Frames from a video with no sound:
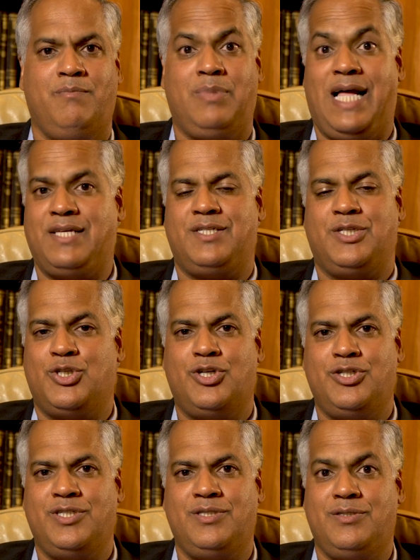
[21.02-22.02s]
plastic
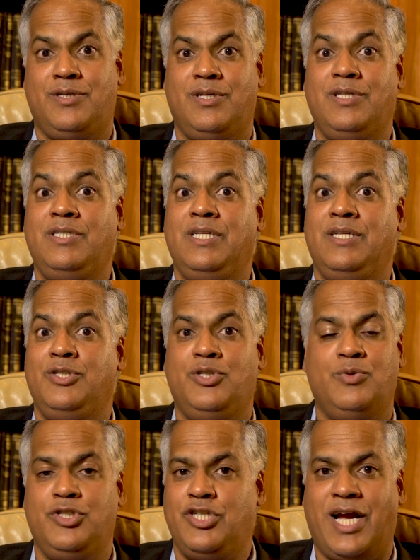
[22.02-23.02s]
surgeons didn't
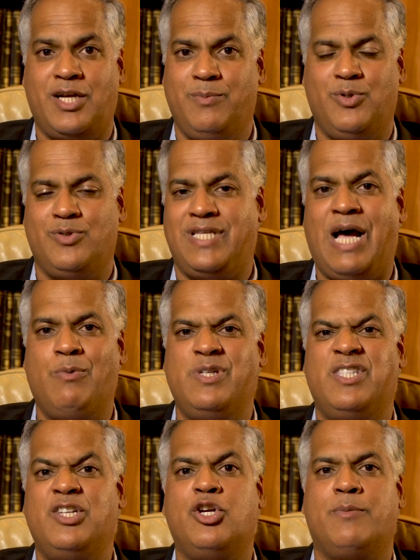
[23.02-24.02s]
do injectables. That was
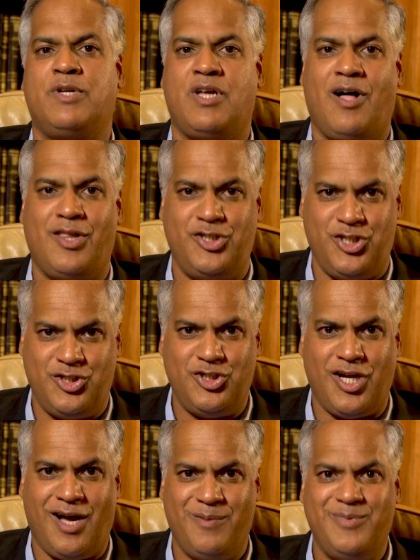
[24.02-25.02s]
the dermatologist's
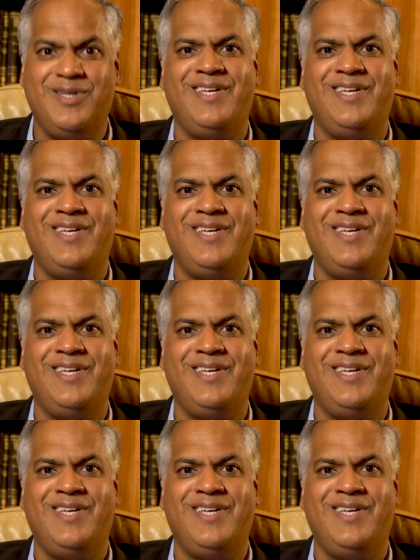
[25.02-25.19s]
job.